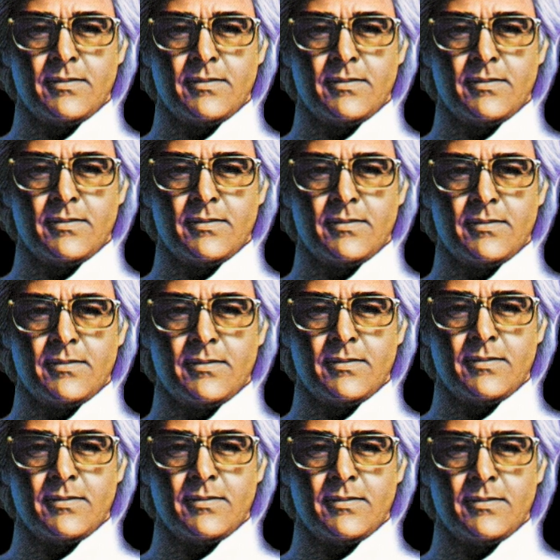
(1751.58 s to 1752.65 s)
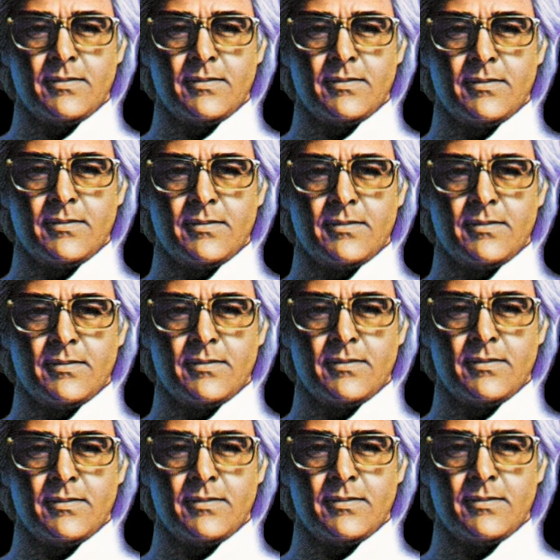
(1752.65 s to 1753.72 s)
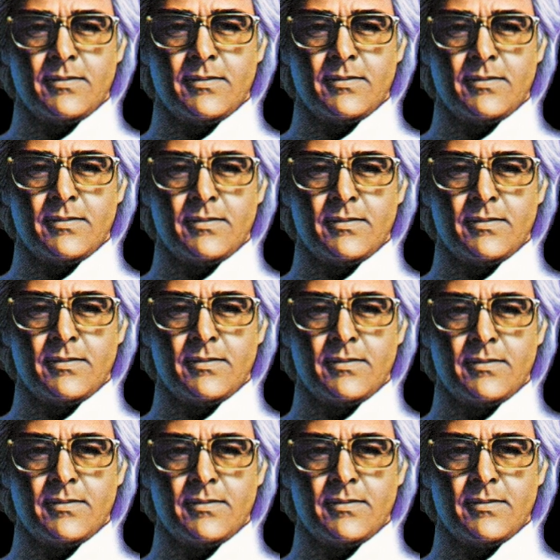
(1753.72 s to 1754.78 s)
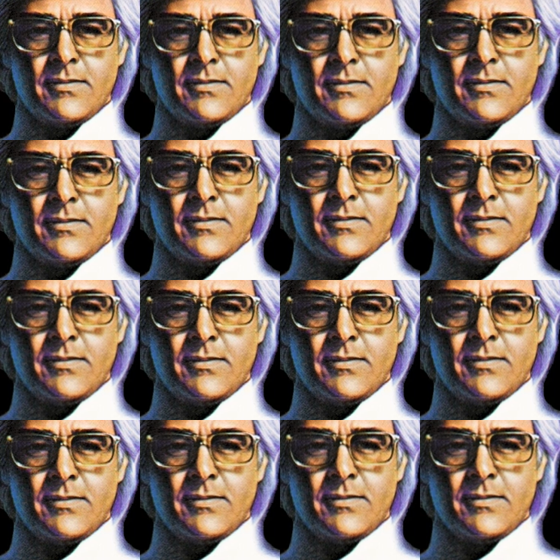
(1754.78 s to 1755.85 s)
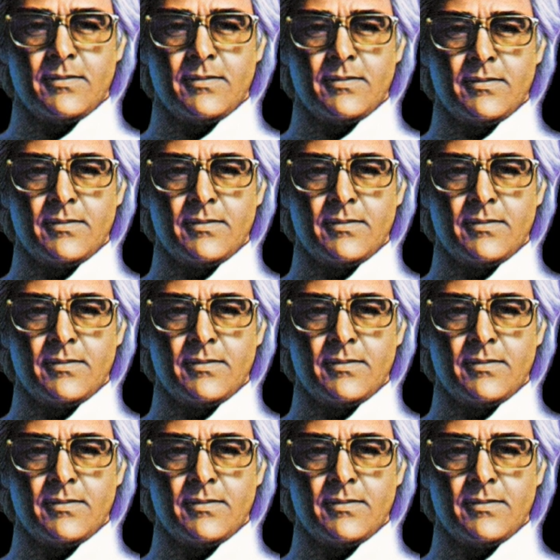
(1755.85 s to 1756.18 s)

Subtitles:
This person isn't speaking.